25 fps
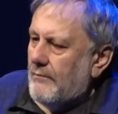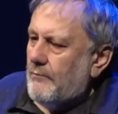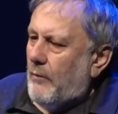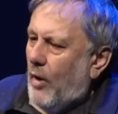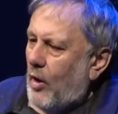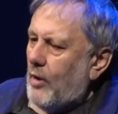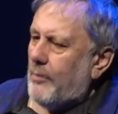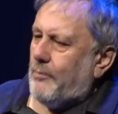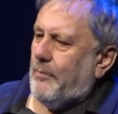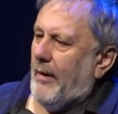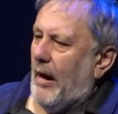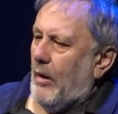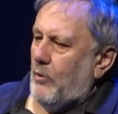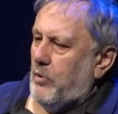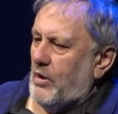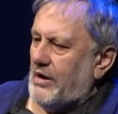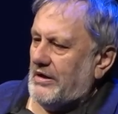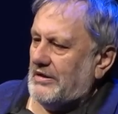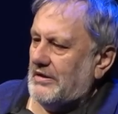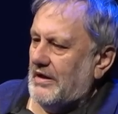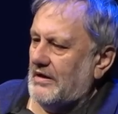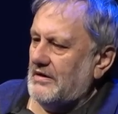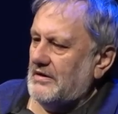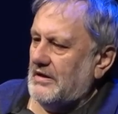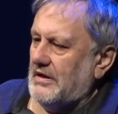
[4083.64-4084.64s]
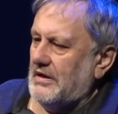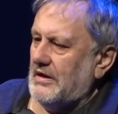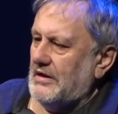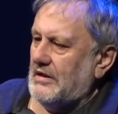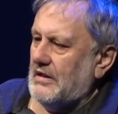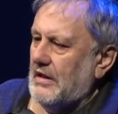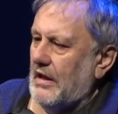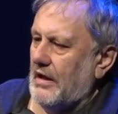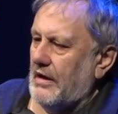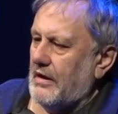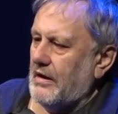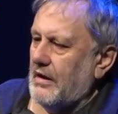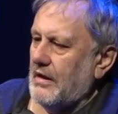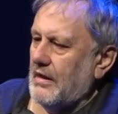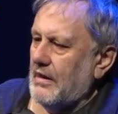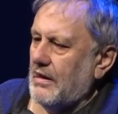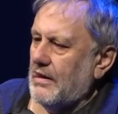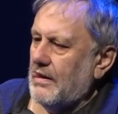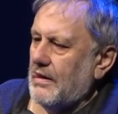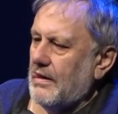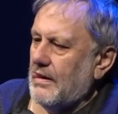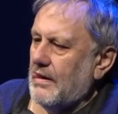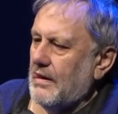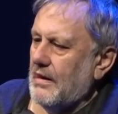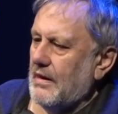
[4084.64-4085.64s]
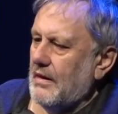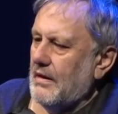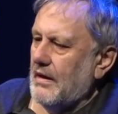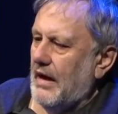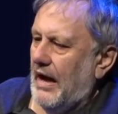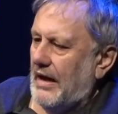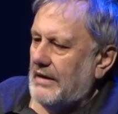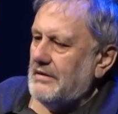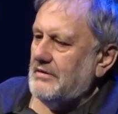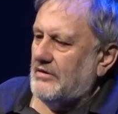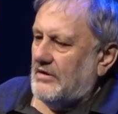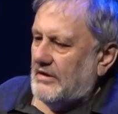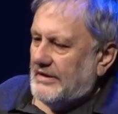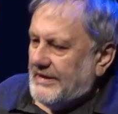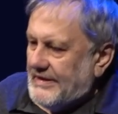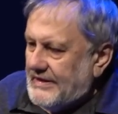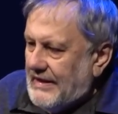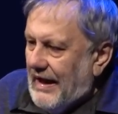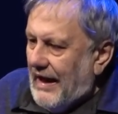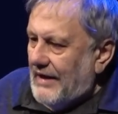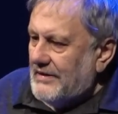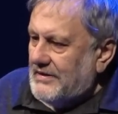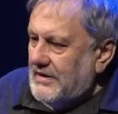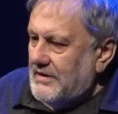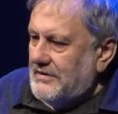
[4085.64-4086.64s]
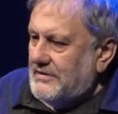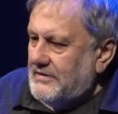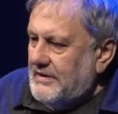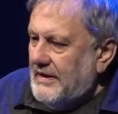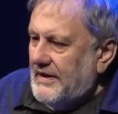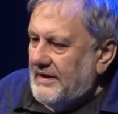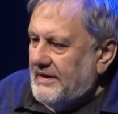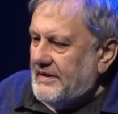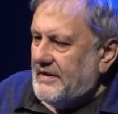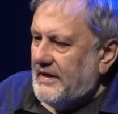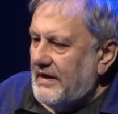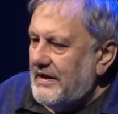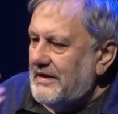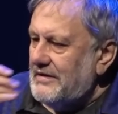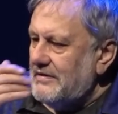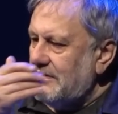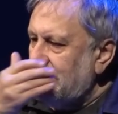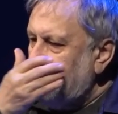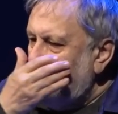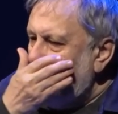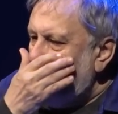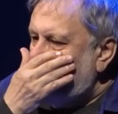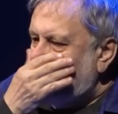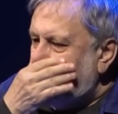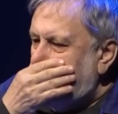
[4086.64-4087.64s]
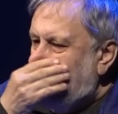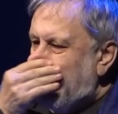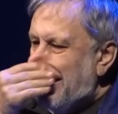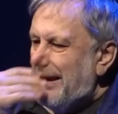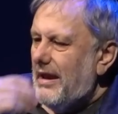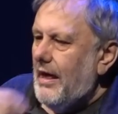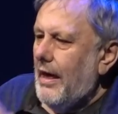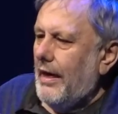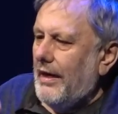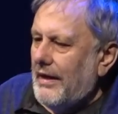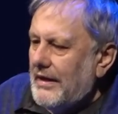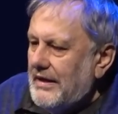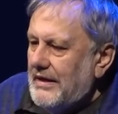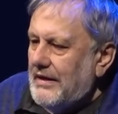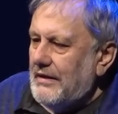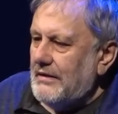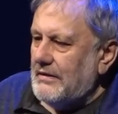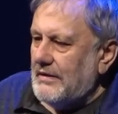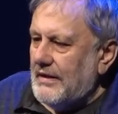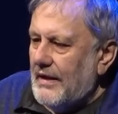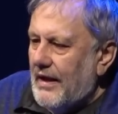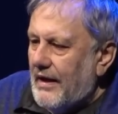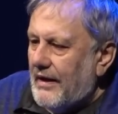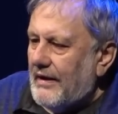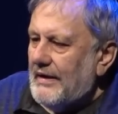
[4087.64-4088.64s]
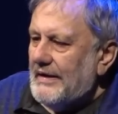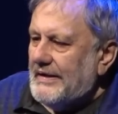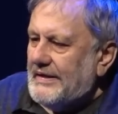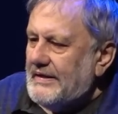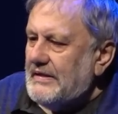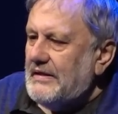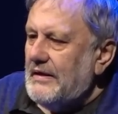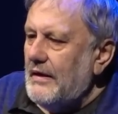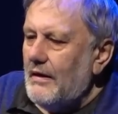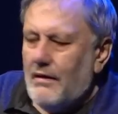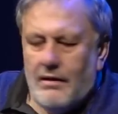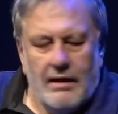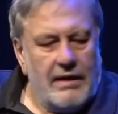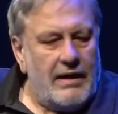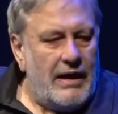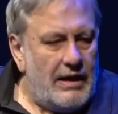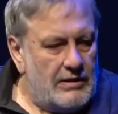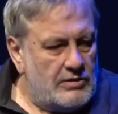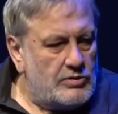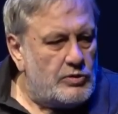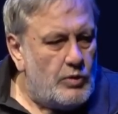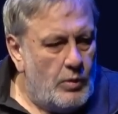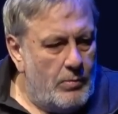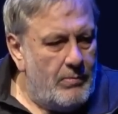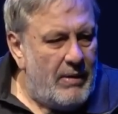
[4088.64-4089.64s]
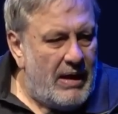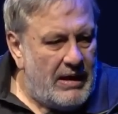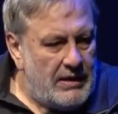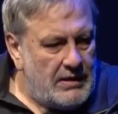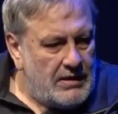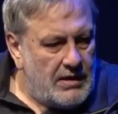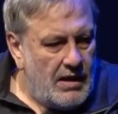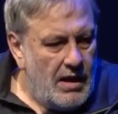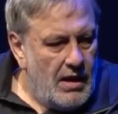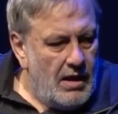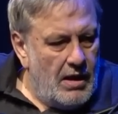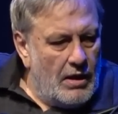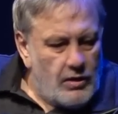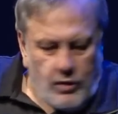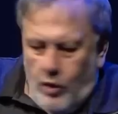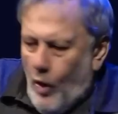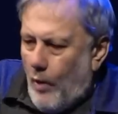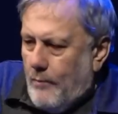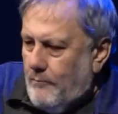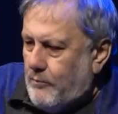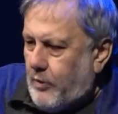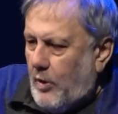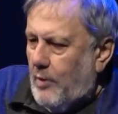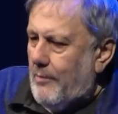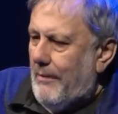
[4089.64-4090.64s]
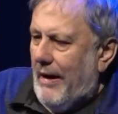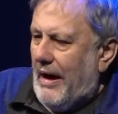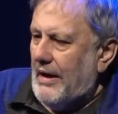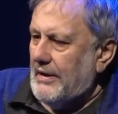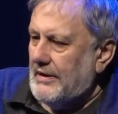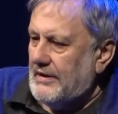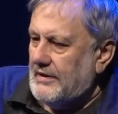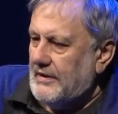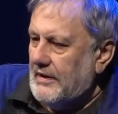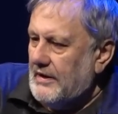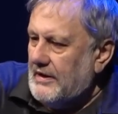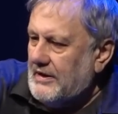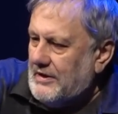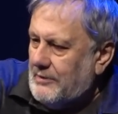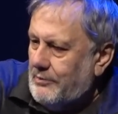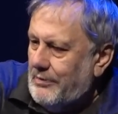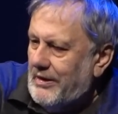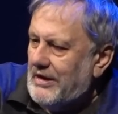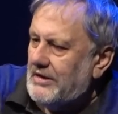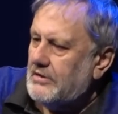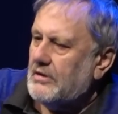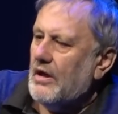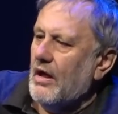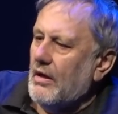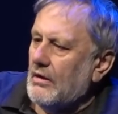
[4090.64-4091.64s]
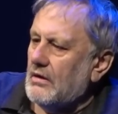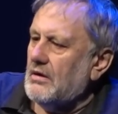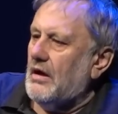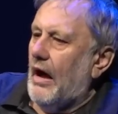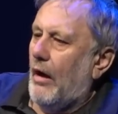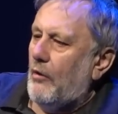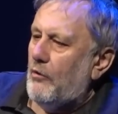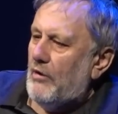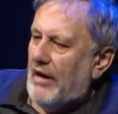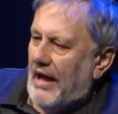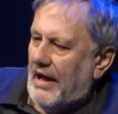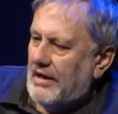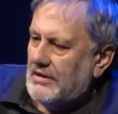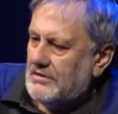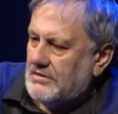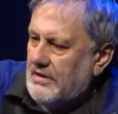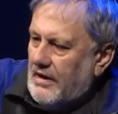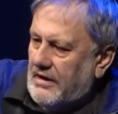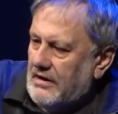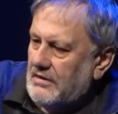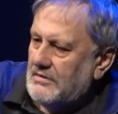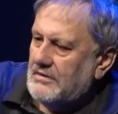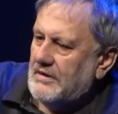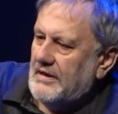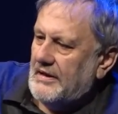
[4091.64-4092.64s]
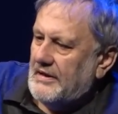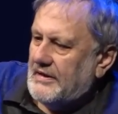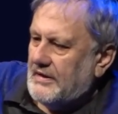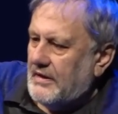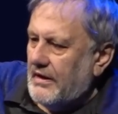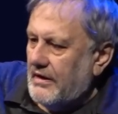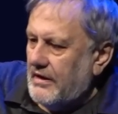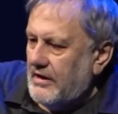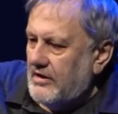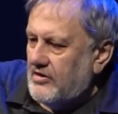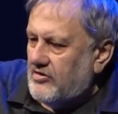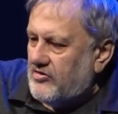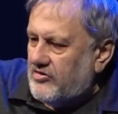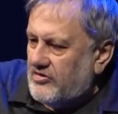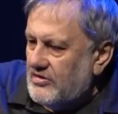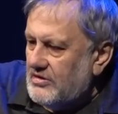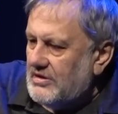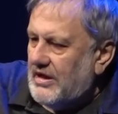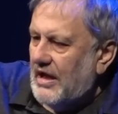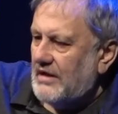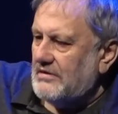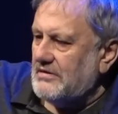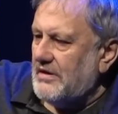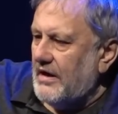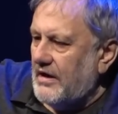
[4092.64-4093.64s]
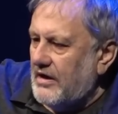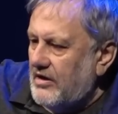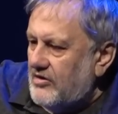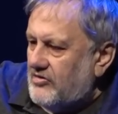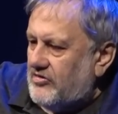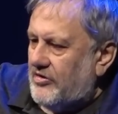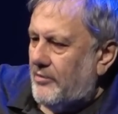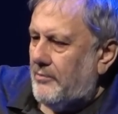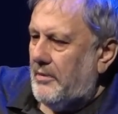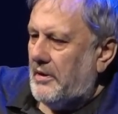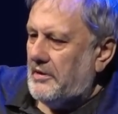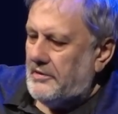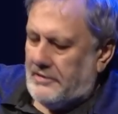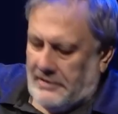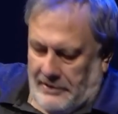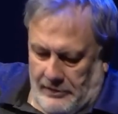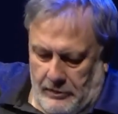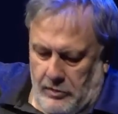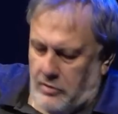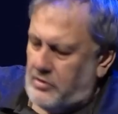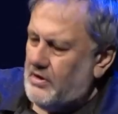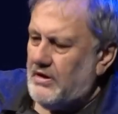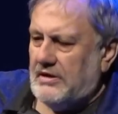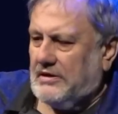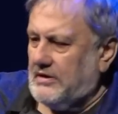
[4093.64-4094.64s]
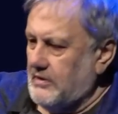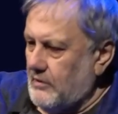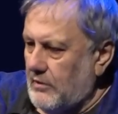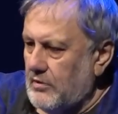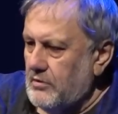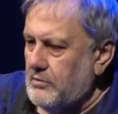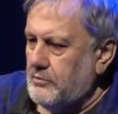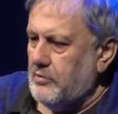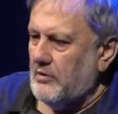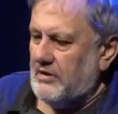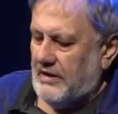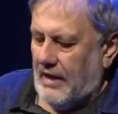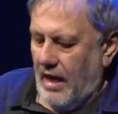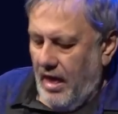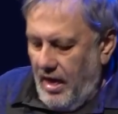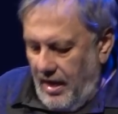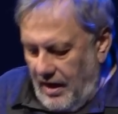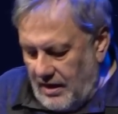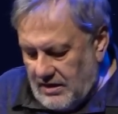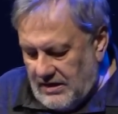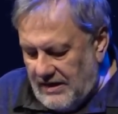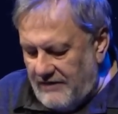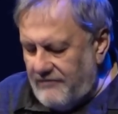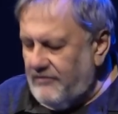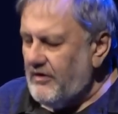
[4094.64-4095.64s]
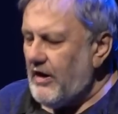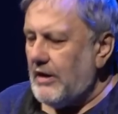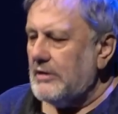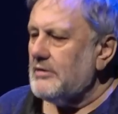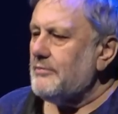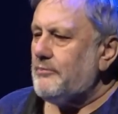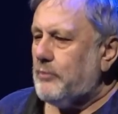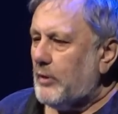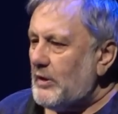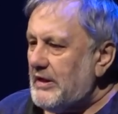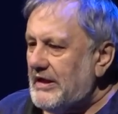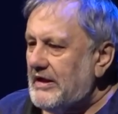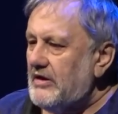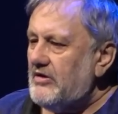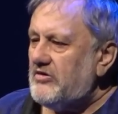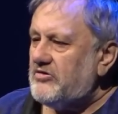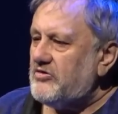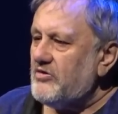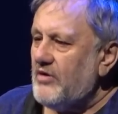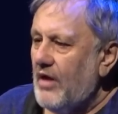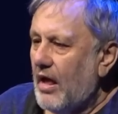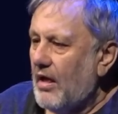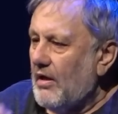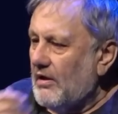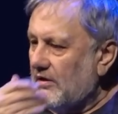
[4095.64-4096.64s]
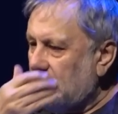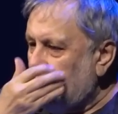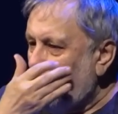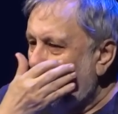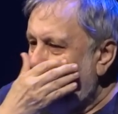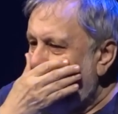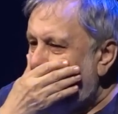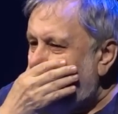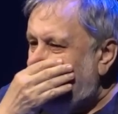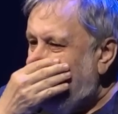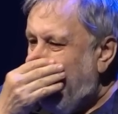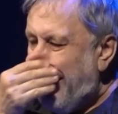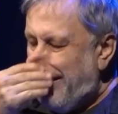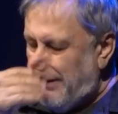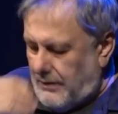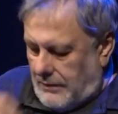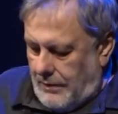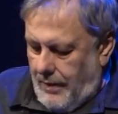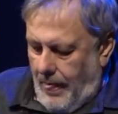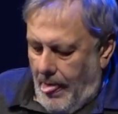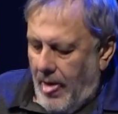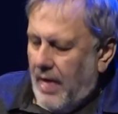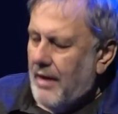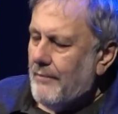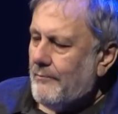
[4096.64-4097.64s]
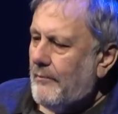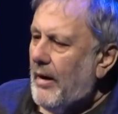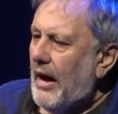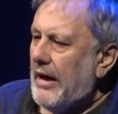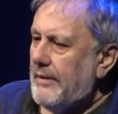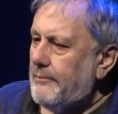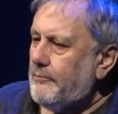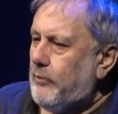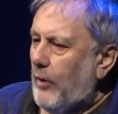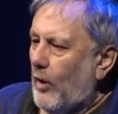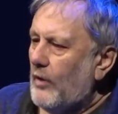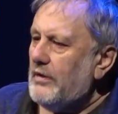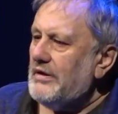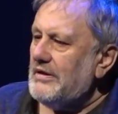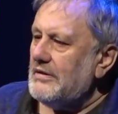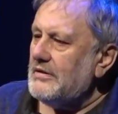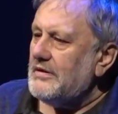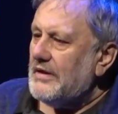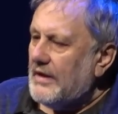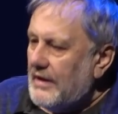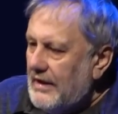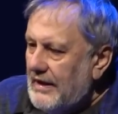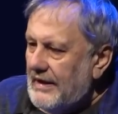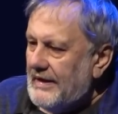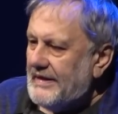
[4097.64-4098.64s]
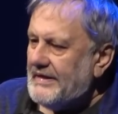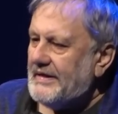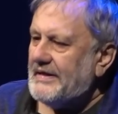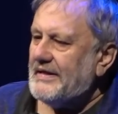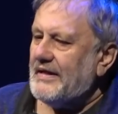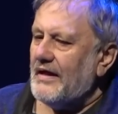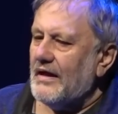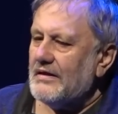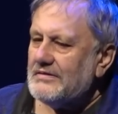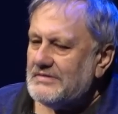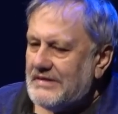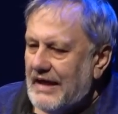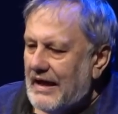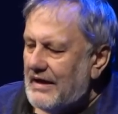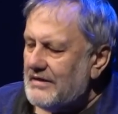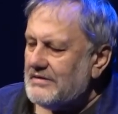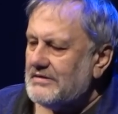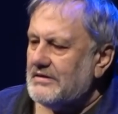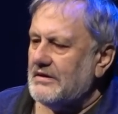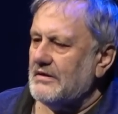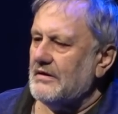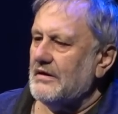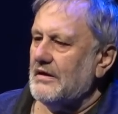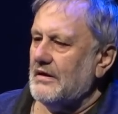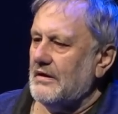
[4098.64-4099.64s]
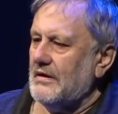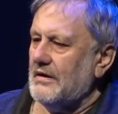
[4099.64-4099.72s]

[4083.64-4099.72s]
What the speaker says: more power than Hitler. I studied this in detail. Hitler still had to make compromises with Gauleiter in this region, that region, and so on and so on. It was a different position. So again, my point is that